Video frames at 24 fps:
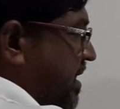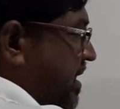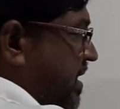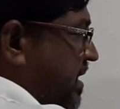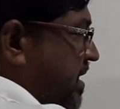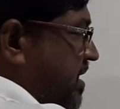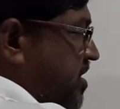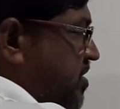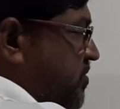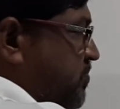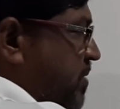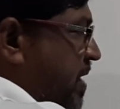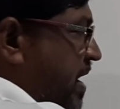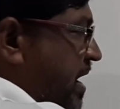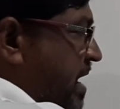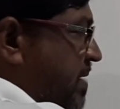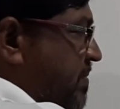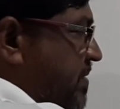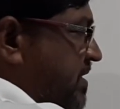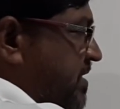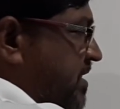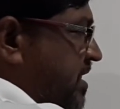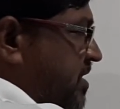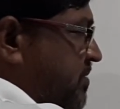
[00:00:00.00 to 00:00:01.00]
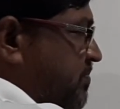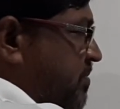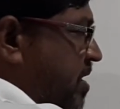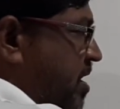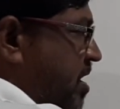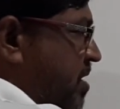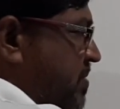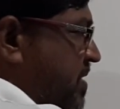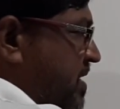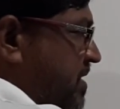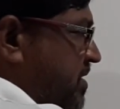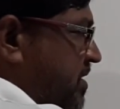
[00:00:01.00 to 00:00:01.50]
small
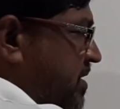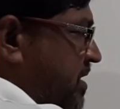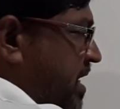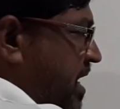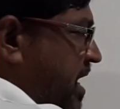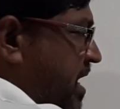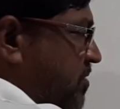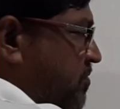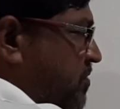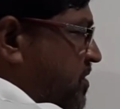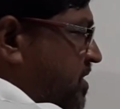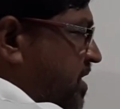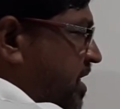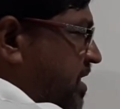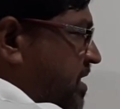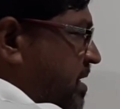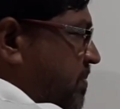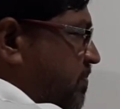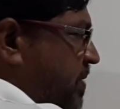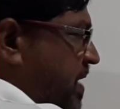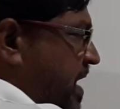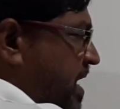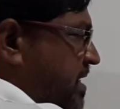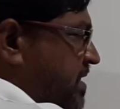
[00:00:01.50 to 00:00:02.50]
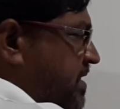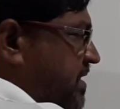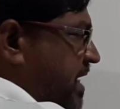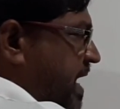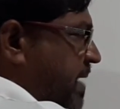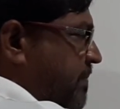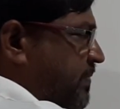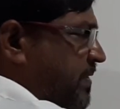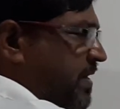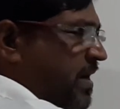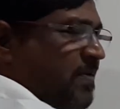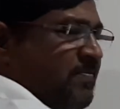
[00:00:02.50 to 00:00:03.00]
ms, and which are the plants
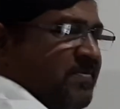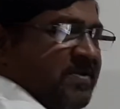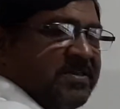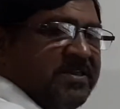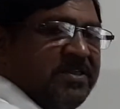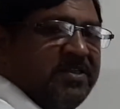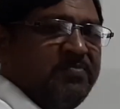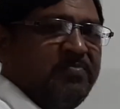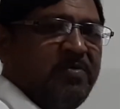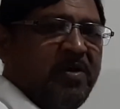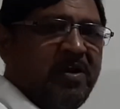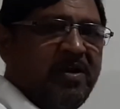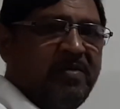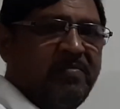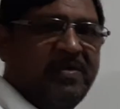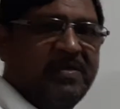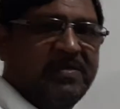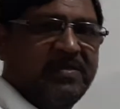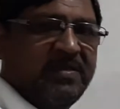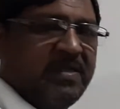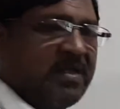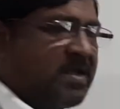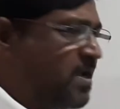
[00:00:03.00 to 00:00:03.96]
capital MS small ms.